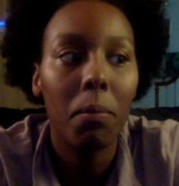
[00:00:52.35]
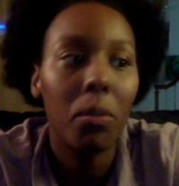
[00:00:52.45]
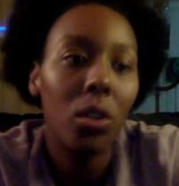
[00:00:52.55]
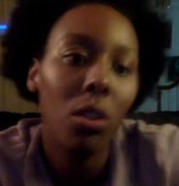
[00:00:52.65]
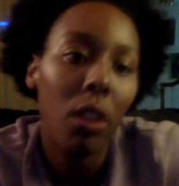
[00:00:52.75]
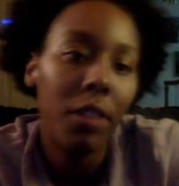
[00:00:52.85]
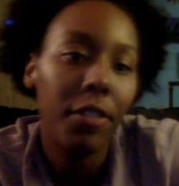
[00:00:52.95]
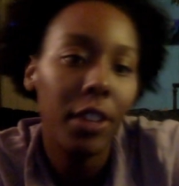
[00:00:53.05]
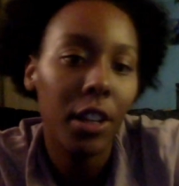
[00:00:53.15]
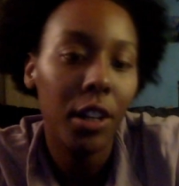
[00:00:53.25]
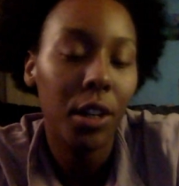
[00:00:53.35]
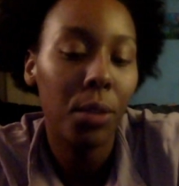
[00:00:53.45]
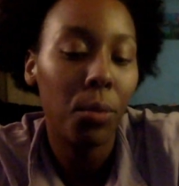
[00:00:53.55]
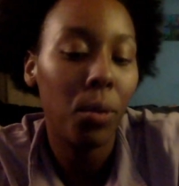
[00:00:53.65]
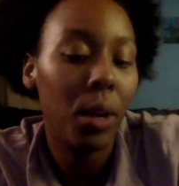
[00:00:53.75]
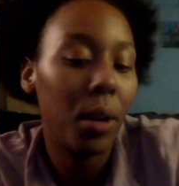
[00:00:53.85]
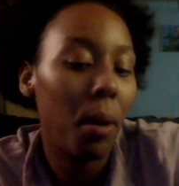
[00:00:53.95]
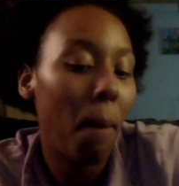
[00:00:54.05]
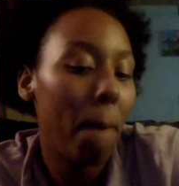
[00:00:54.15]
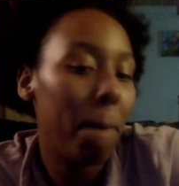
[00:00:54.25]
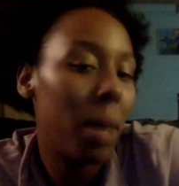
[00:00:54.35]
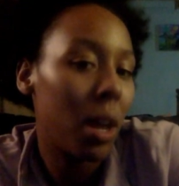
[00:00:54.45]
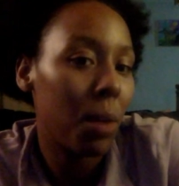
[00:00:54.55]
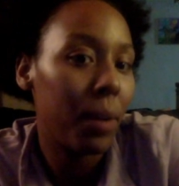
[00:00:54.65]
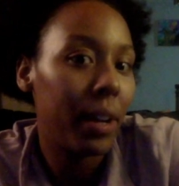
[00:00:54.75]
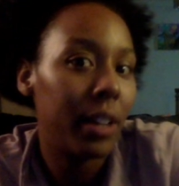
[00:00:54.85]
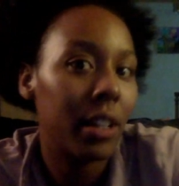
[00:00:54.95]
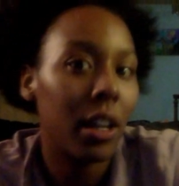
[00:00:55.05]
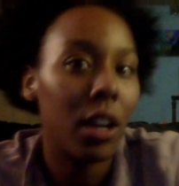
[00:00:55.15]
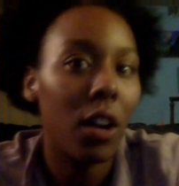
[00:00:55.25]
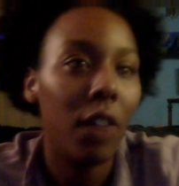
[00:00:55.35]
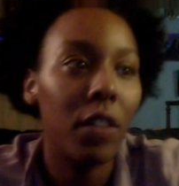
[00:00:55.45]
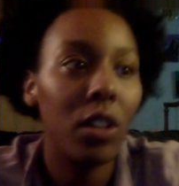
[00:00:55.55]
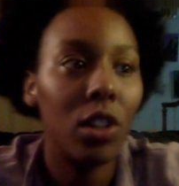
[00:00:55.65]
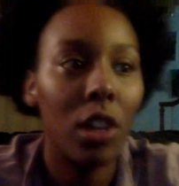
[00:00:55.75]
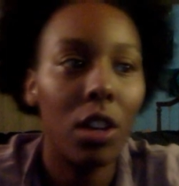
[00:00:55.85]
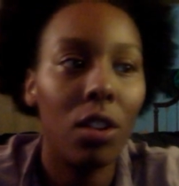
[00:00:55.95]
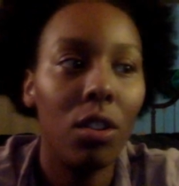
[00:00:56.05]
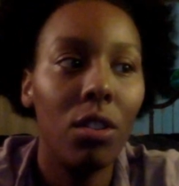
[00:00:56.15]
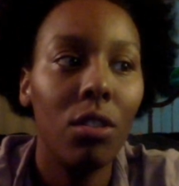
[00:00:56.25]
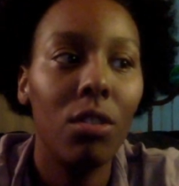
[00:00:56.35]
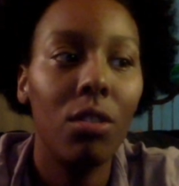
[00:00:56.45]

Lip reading: So I figured what better way to kick off the channel